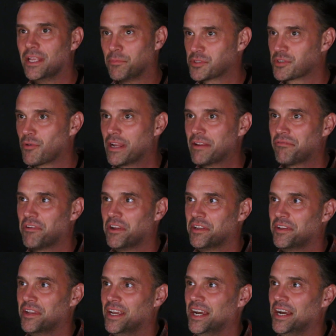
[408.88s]
it was great fun.
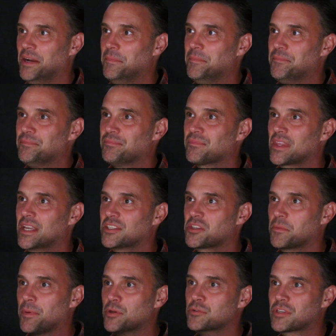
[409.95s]

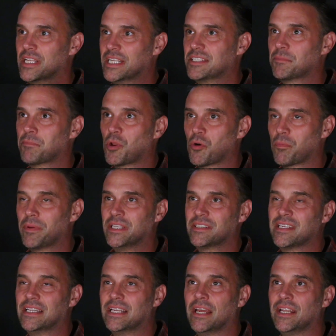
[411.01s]
Supposedly to block
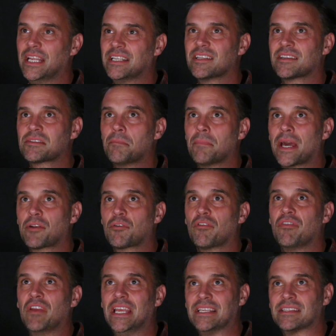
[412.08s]
bits, and it doesn't matter
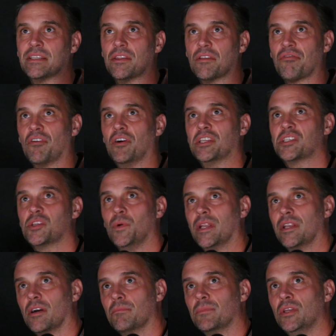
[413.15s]
if it isn't the fights you
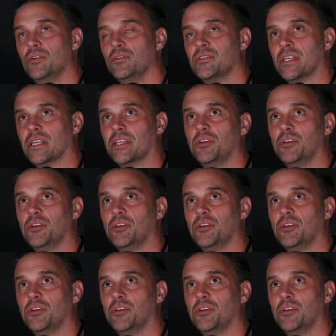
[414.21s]
end up using.